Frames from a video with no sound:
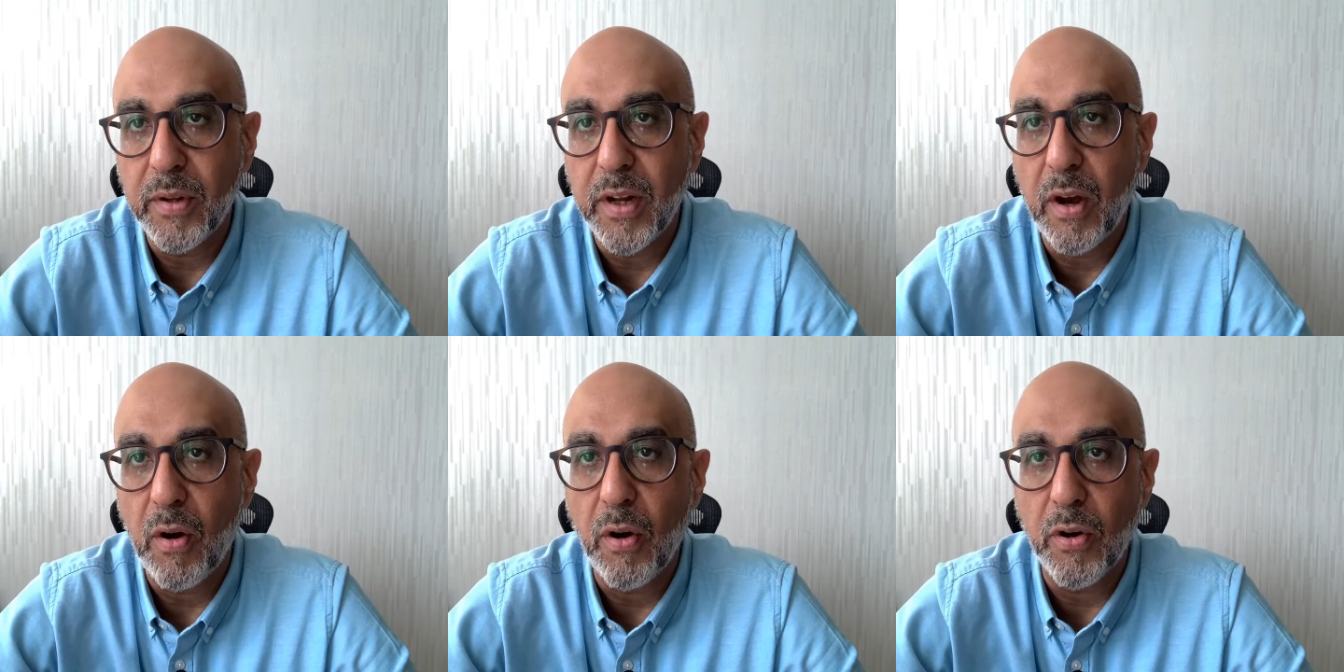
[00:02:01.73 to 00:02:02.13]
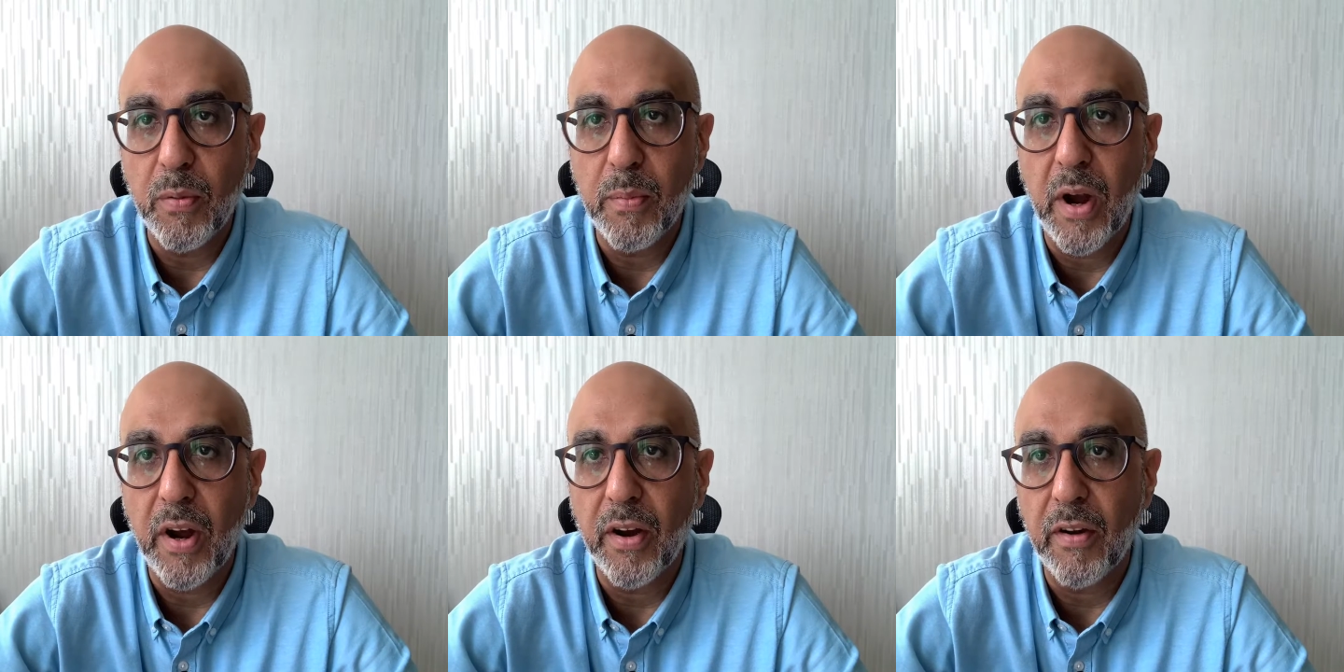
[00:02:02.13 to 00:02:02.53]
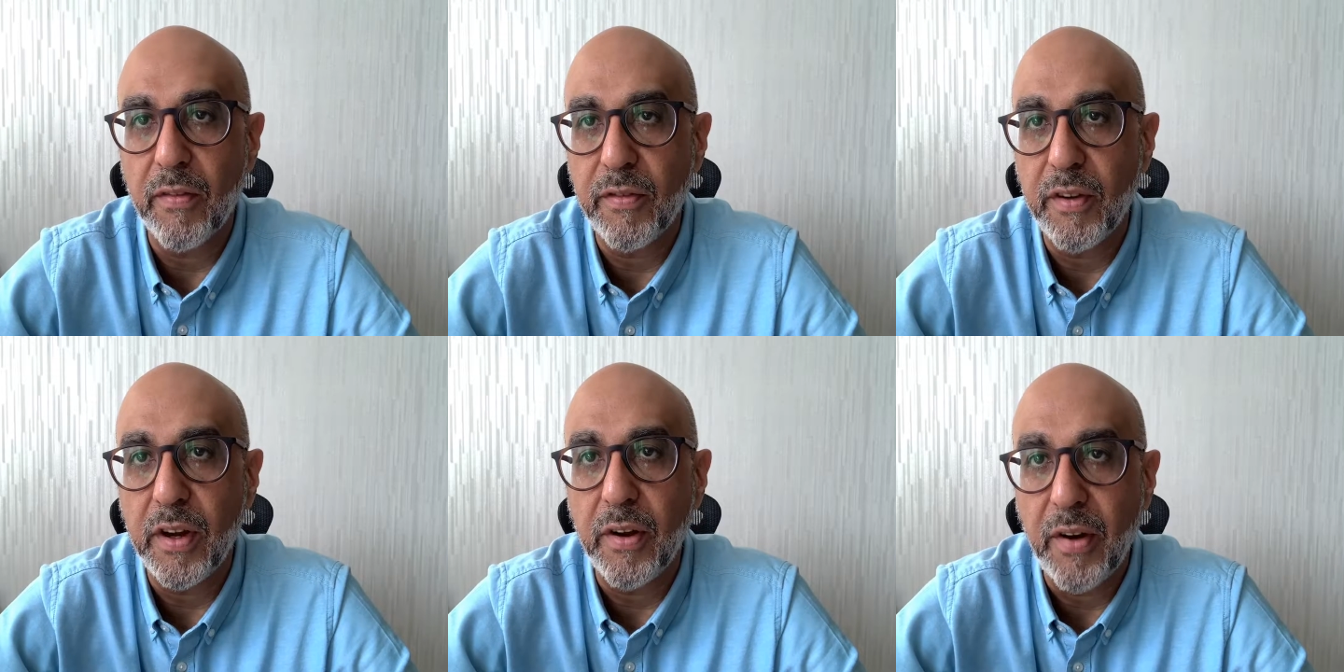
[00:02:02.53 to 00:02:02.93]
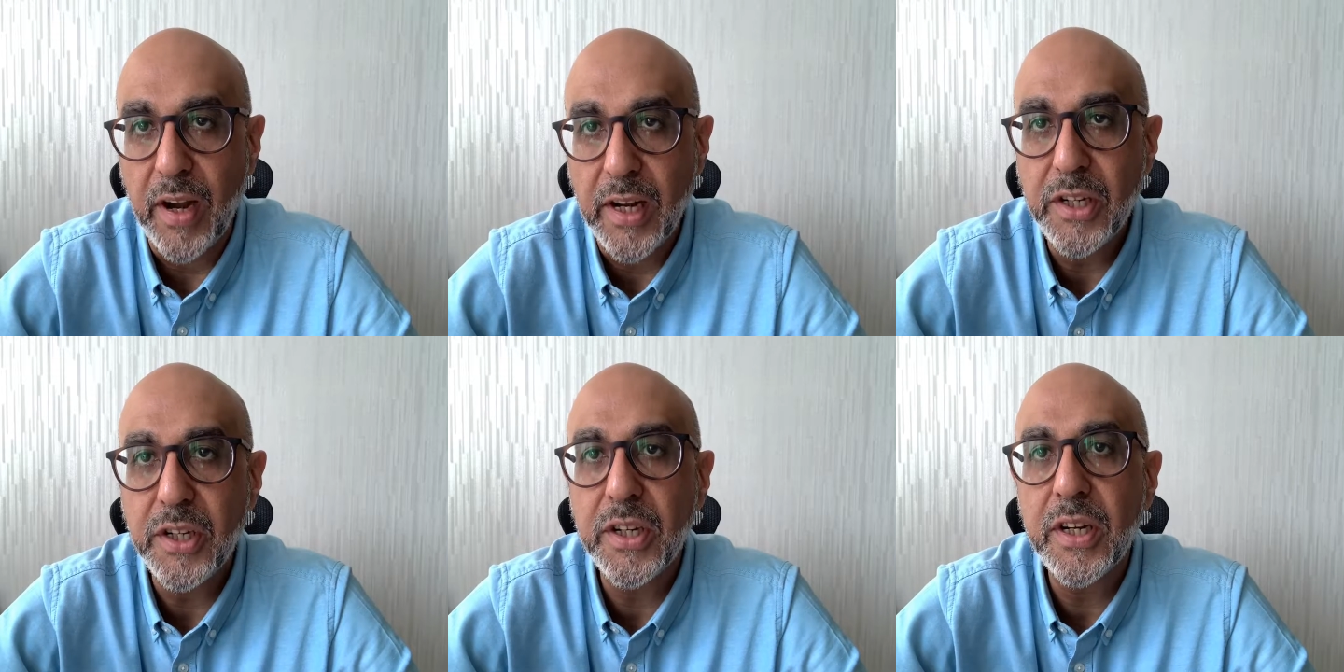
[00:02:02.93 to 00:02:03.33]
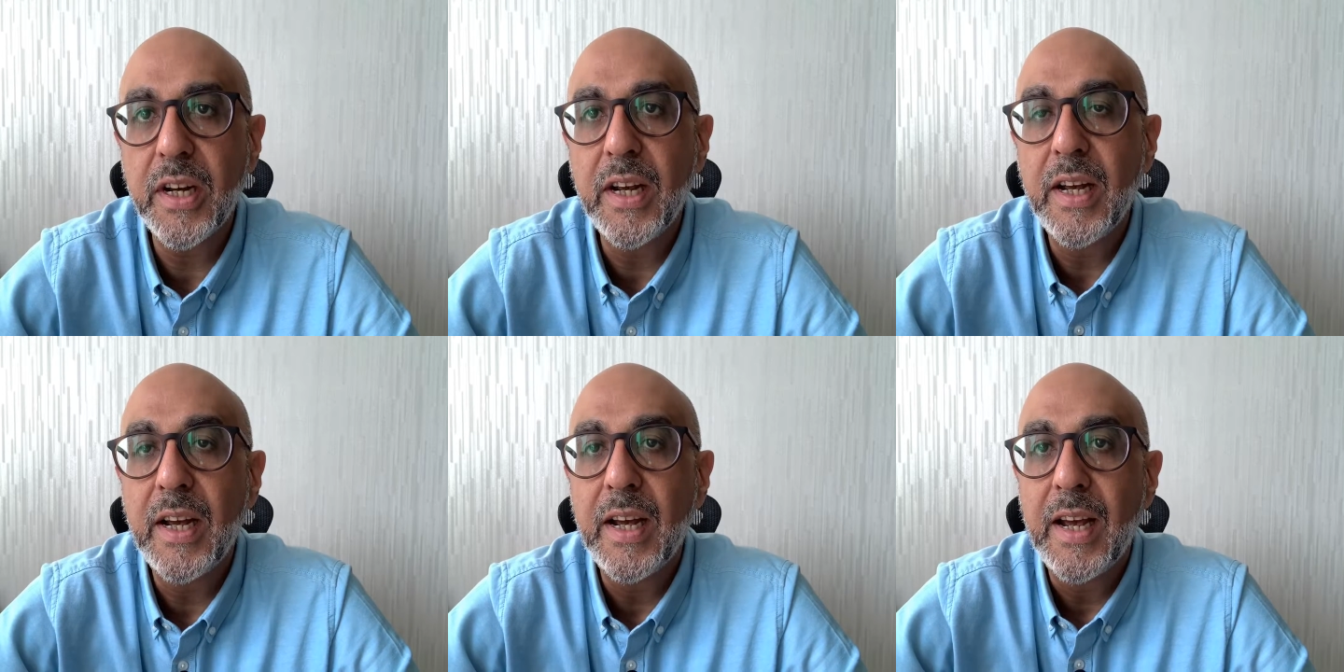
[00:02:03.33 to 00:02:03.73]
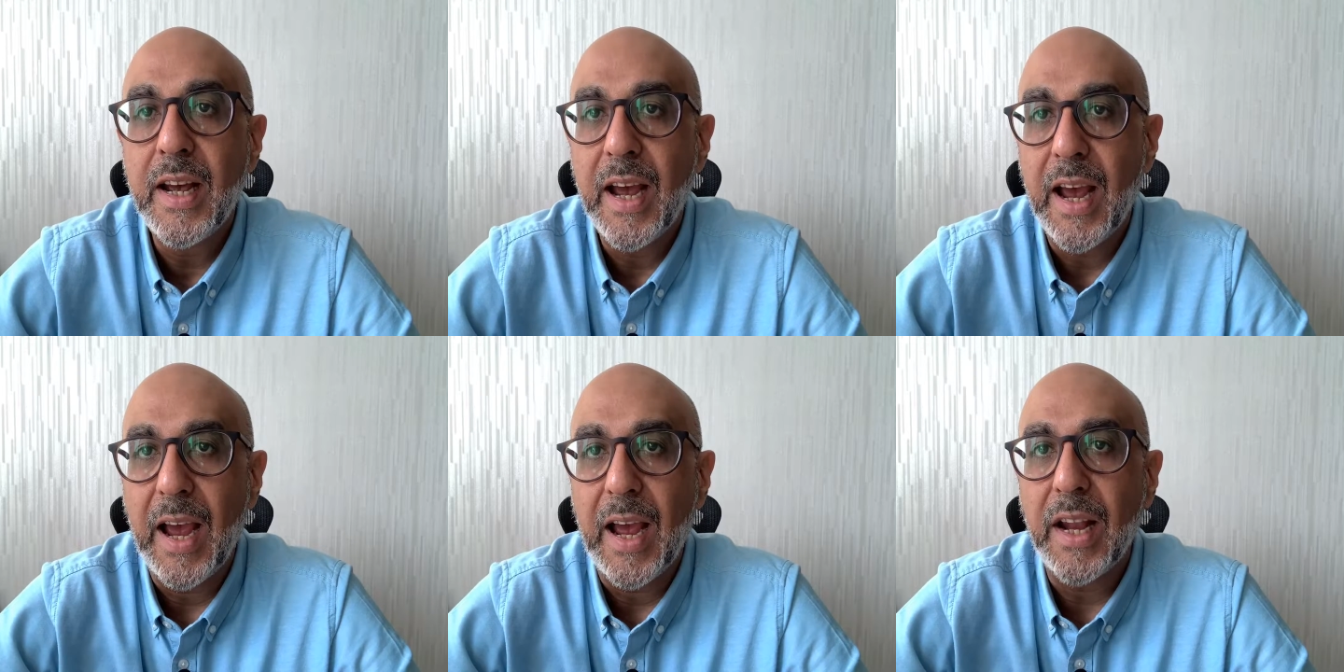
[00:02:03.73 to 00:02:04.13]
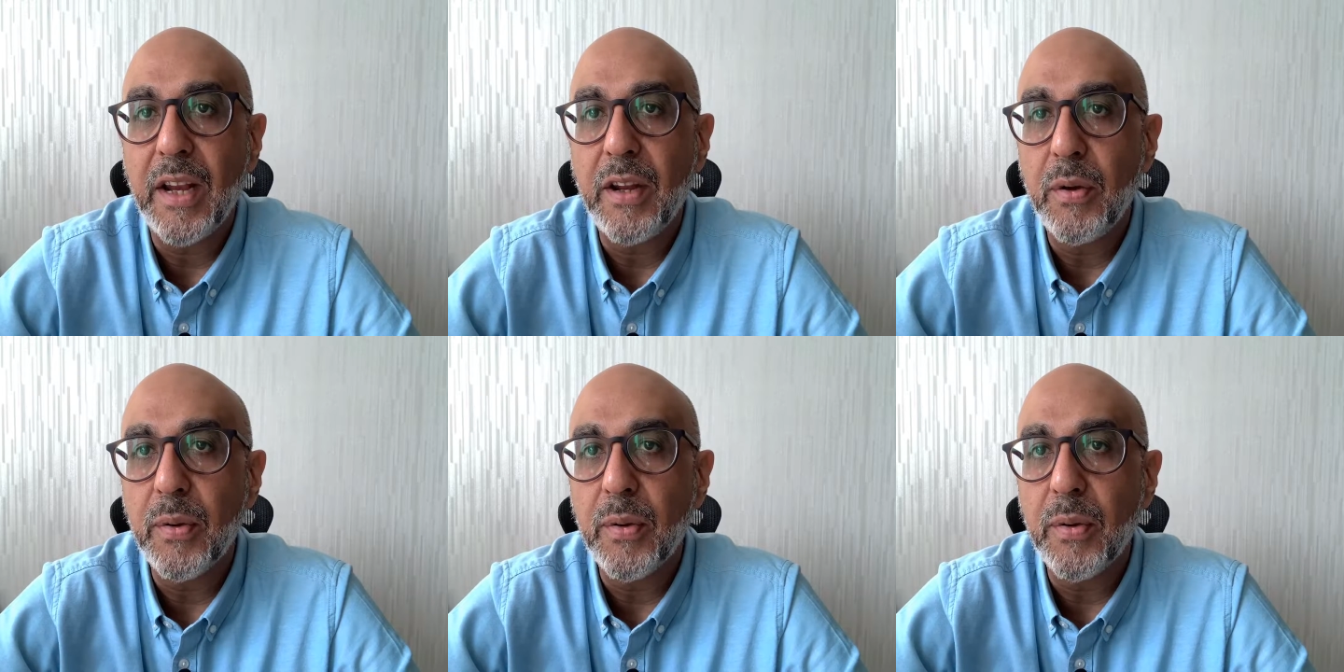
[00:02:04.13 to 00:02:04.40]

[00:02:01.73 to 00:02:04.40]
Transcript: their Autobiography range. And